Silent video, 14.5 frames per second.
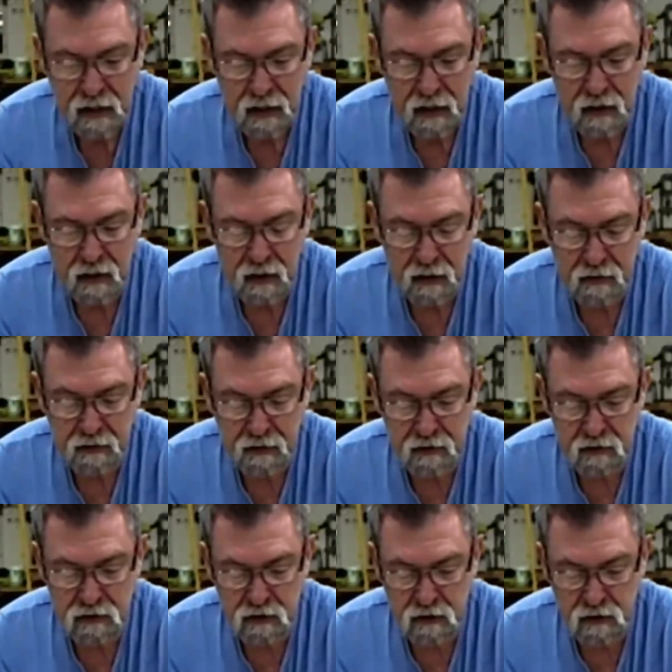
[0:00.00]
I
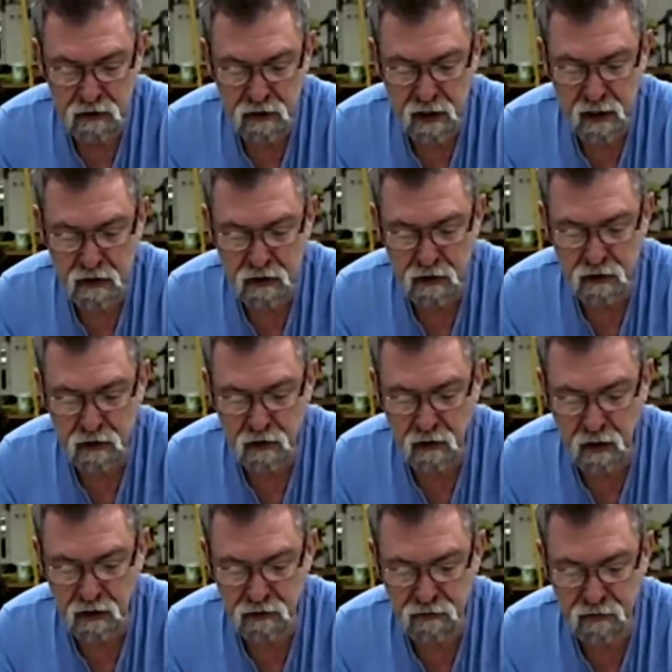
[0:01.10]
think John's charging
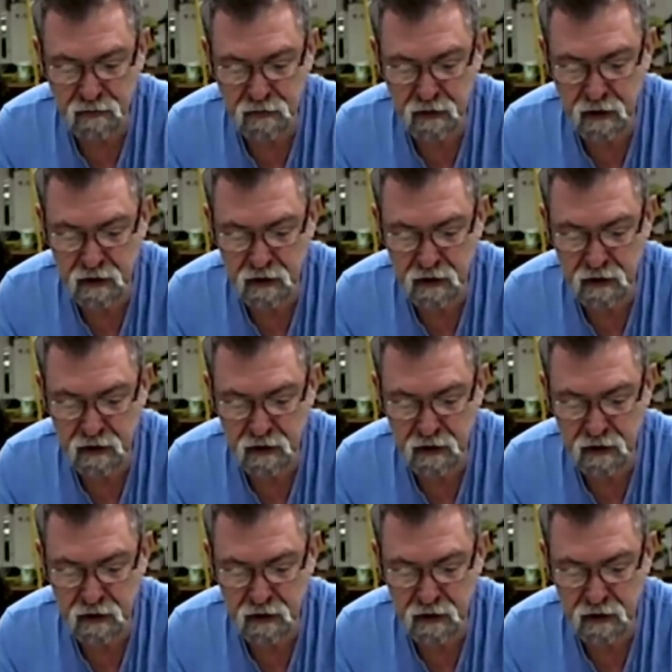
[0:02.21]
$2.50